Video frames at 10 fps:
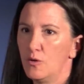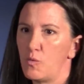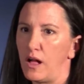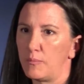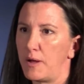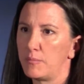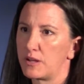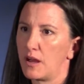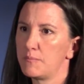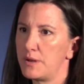while a
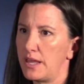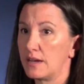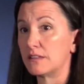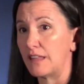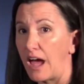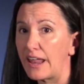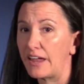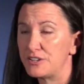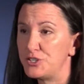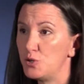public company, and a lot
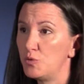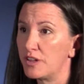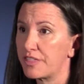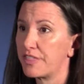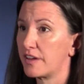had to do with